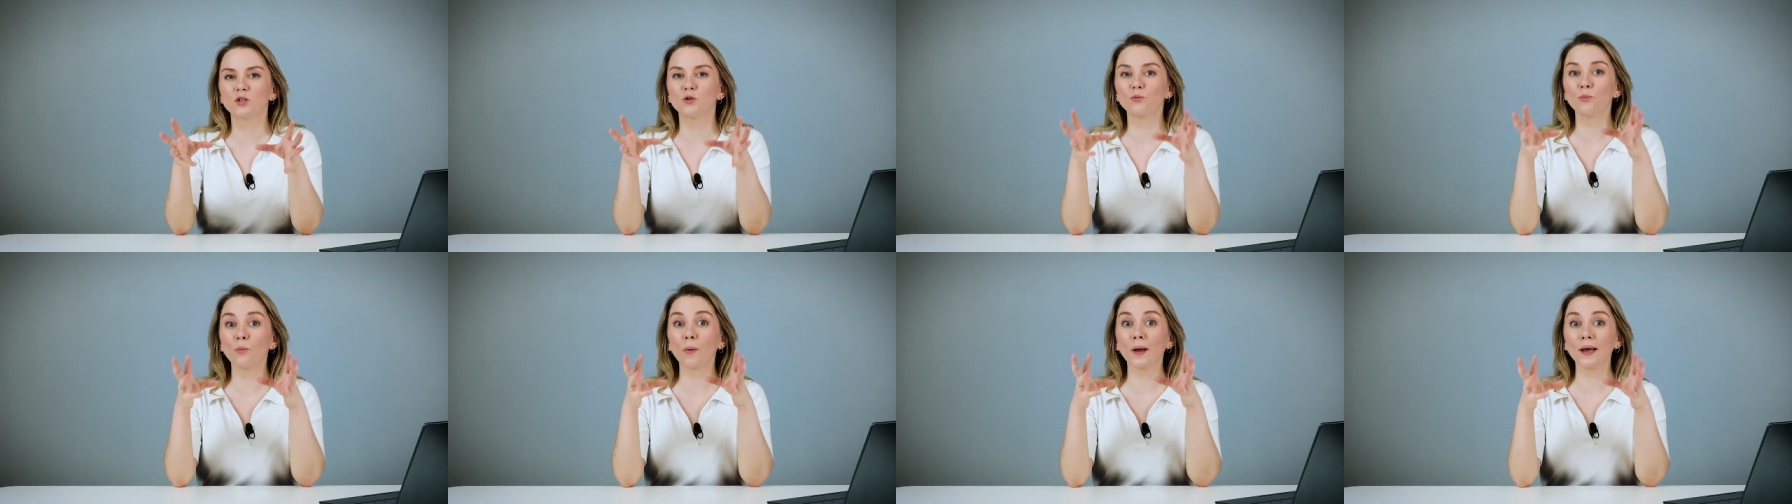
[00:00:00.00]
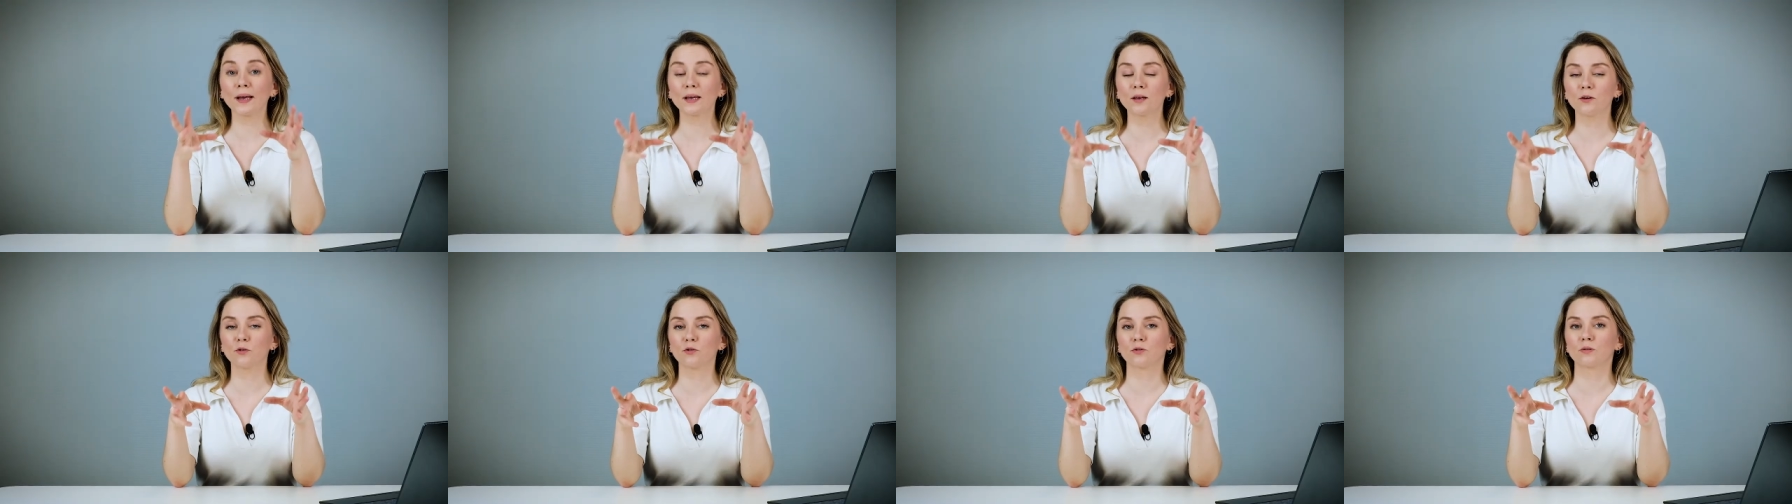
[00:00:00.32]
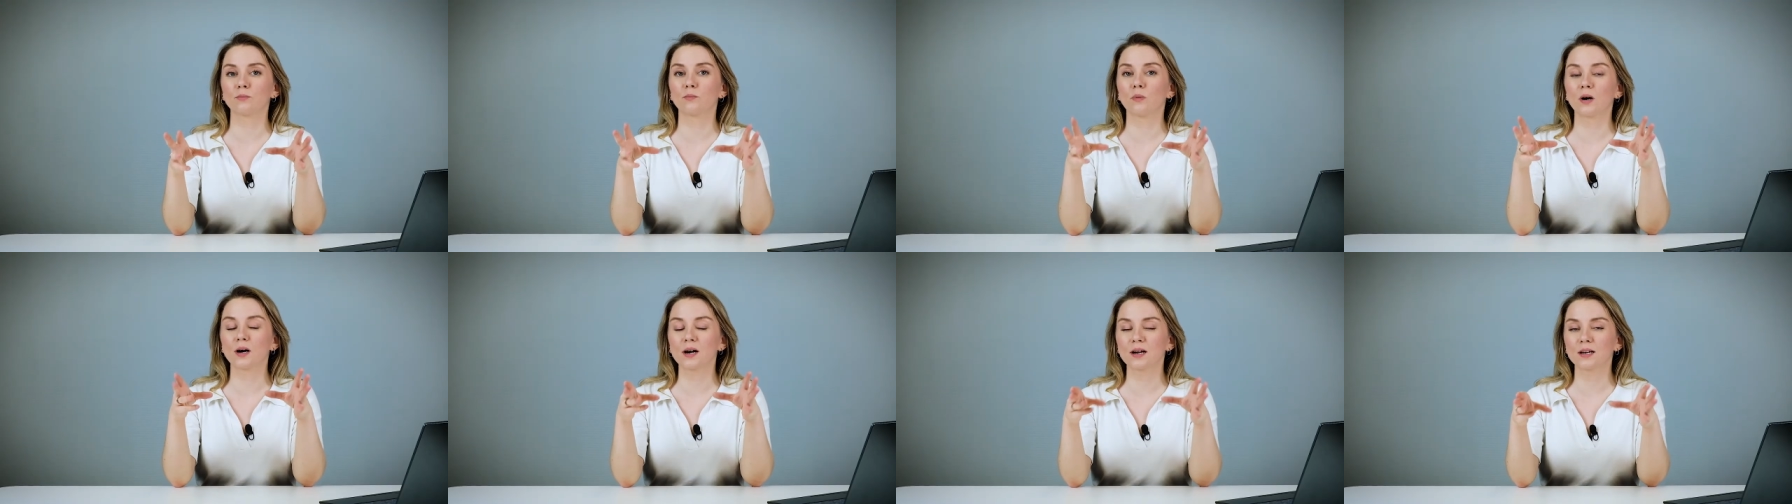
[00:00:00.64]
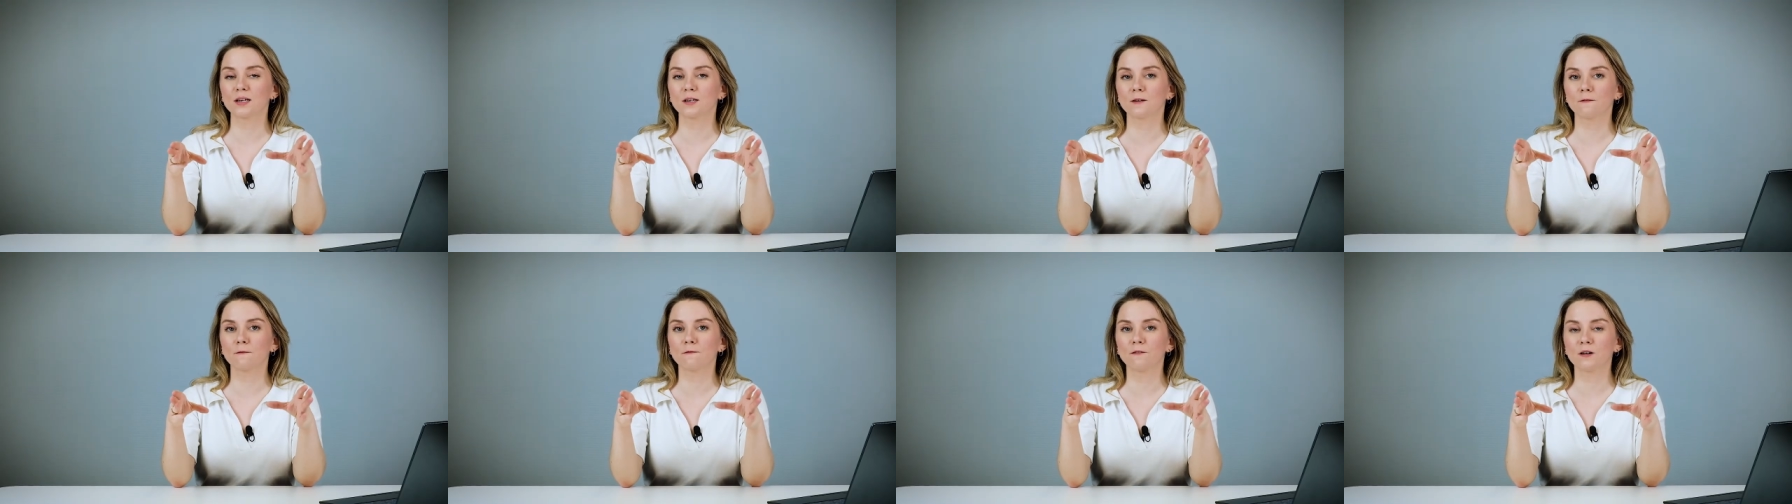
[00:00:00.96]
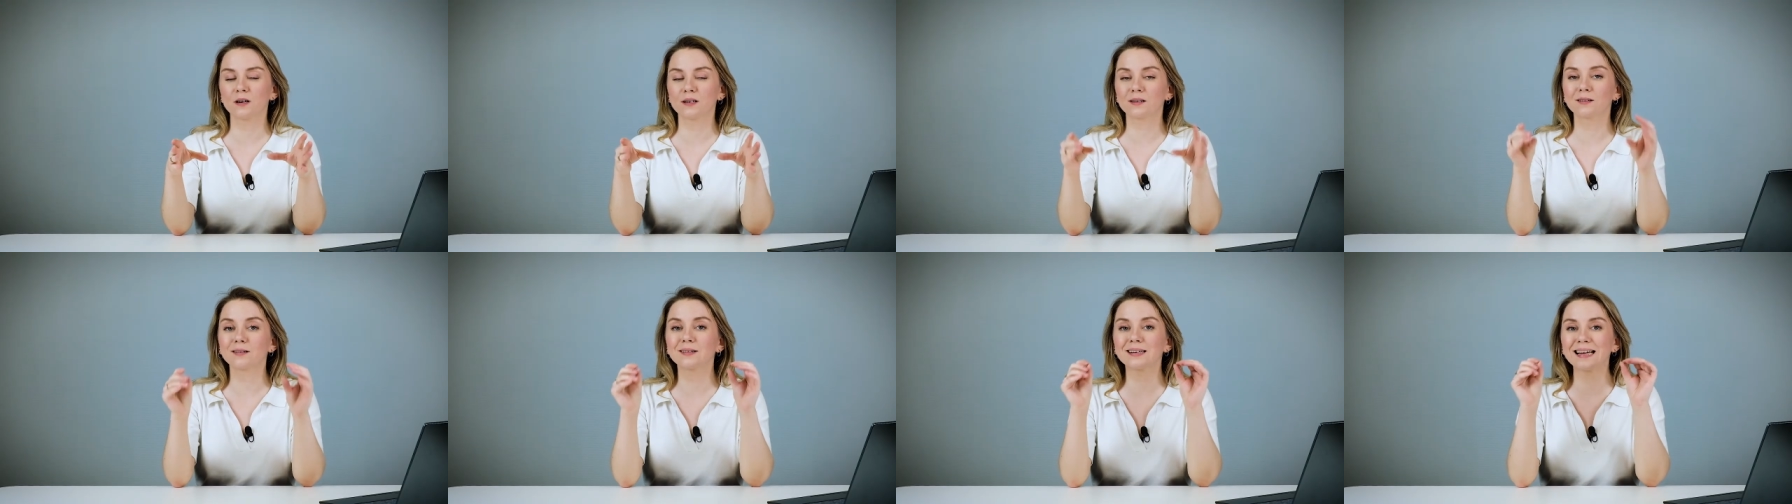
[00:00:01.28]
to make your marketing
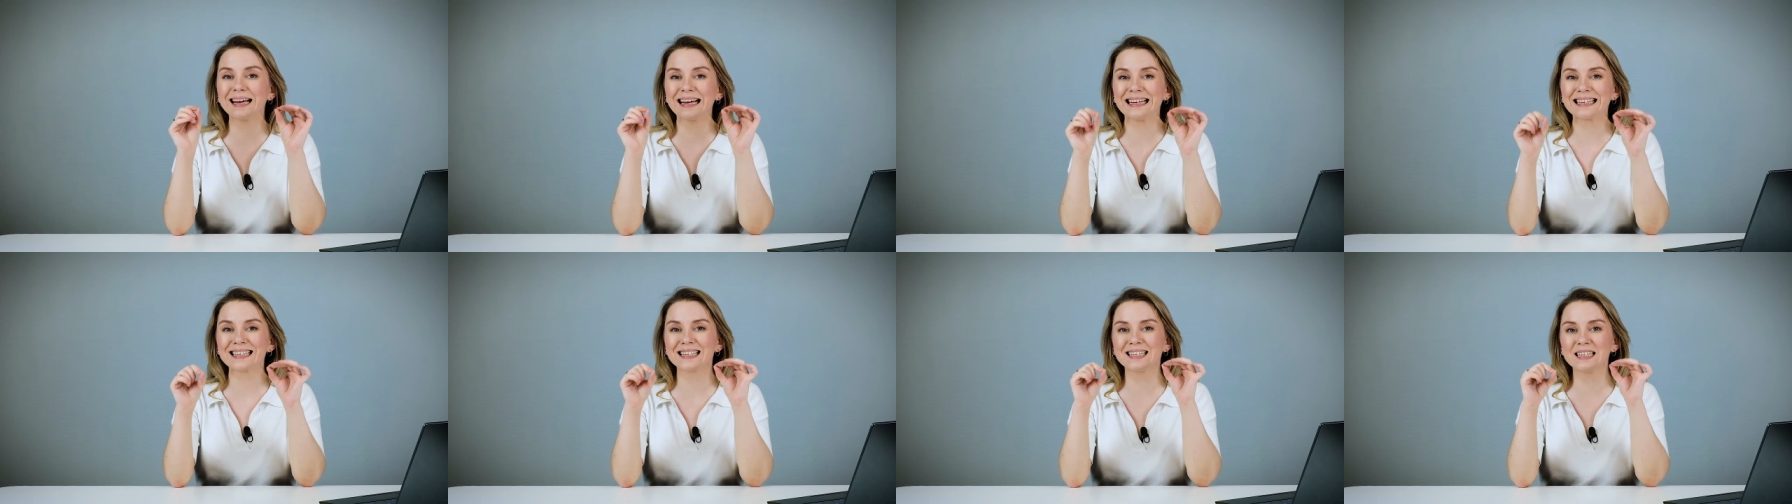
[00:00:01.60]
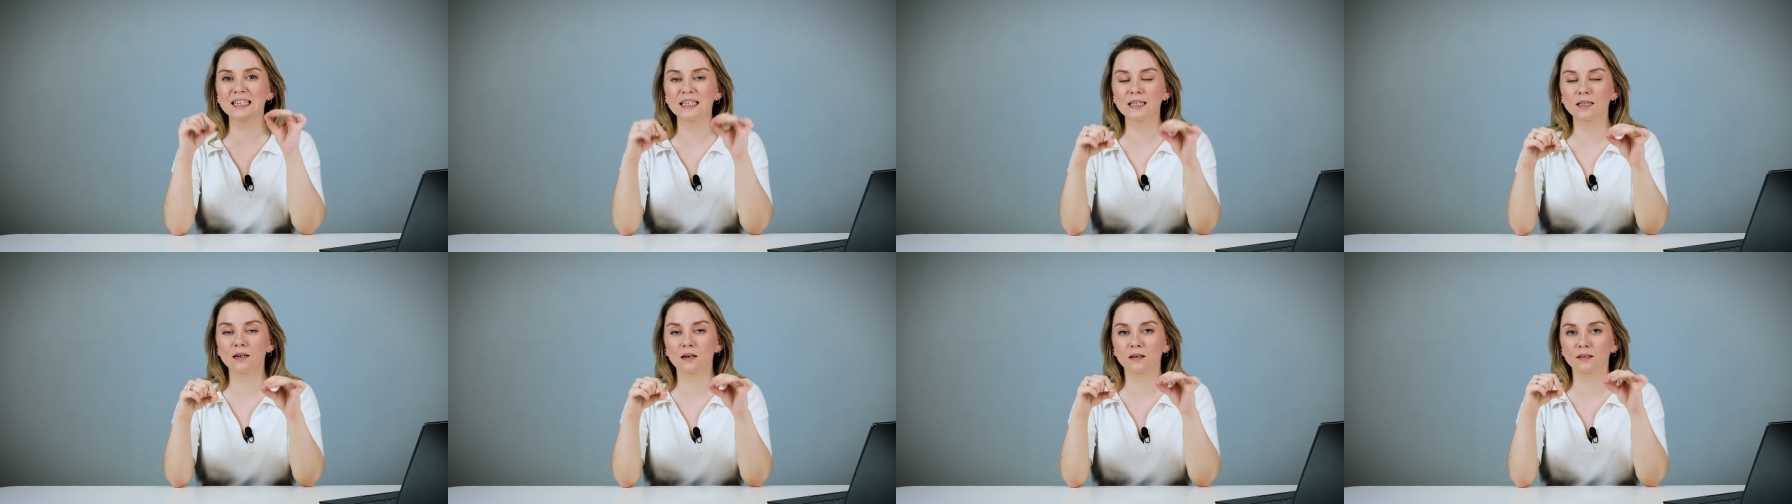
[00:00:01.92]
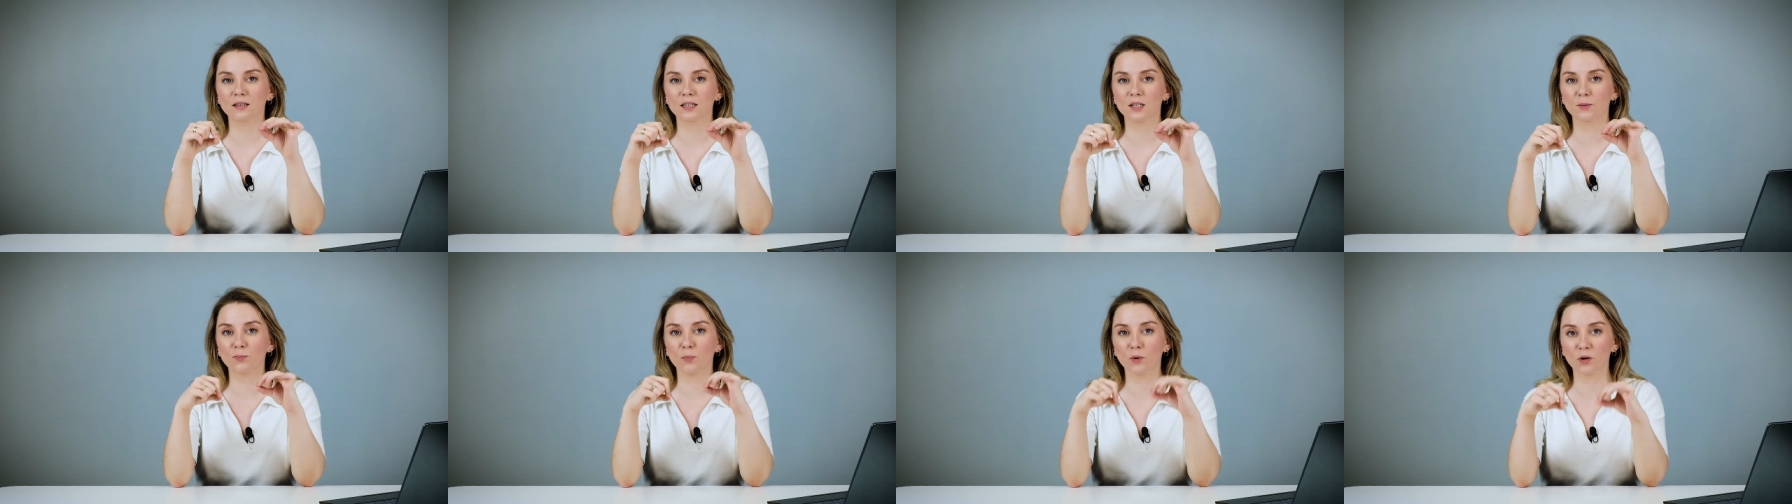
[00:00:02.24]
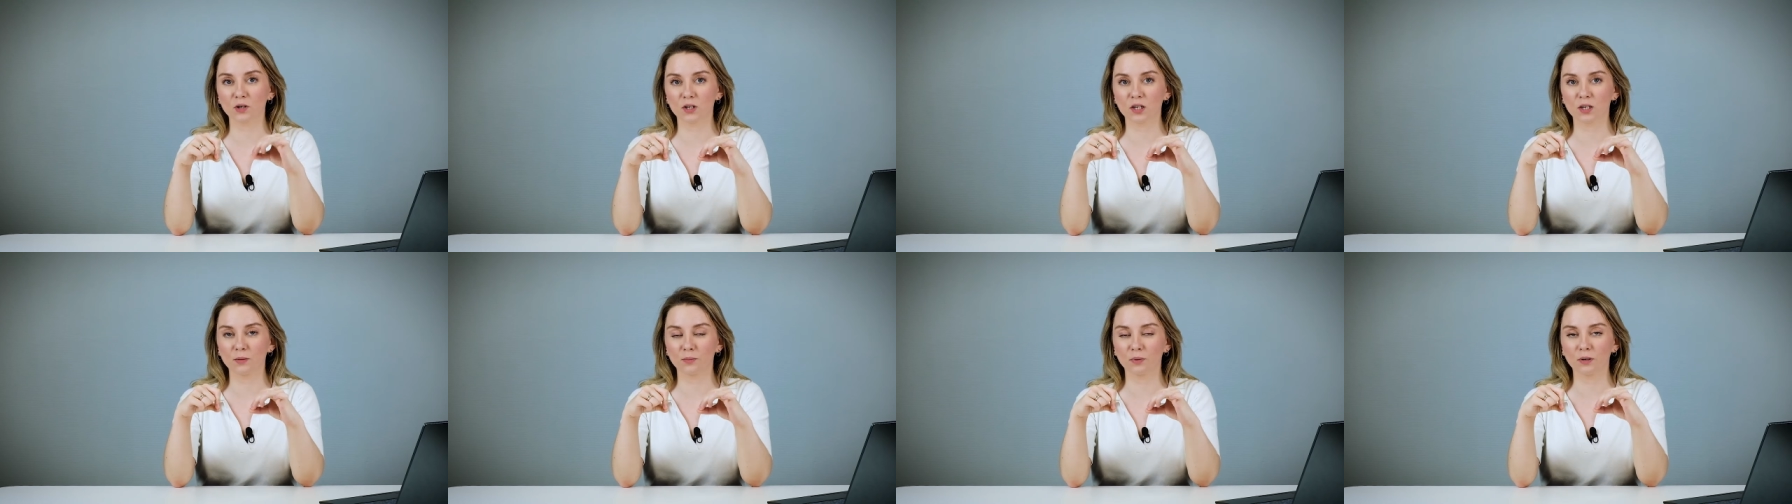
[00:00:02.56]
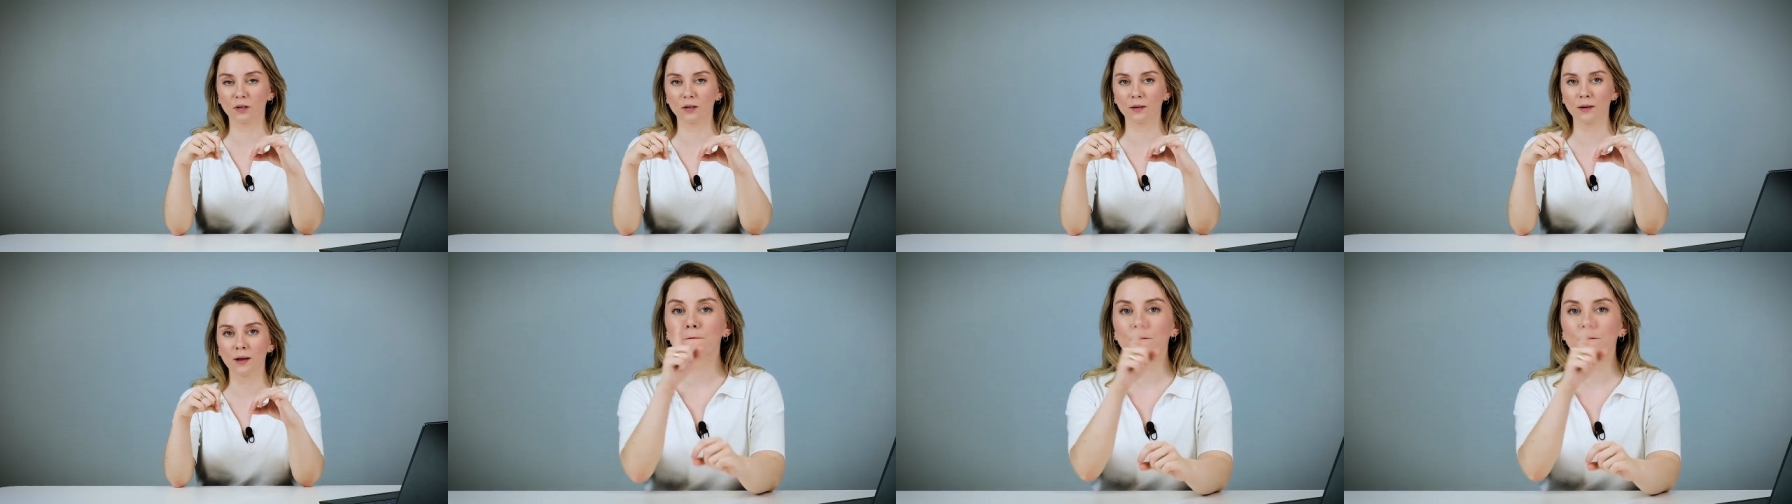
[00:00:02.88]
funnel as detailed as possible?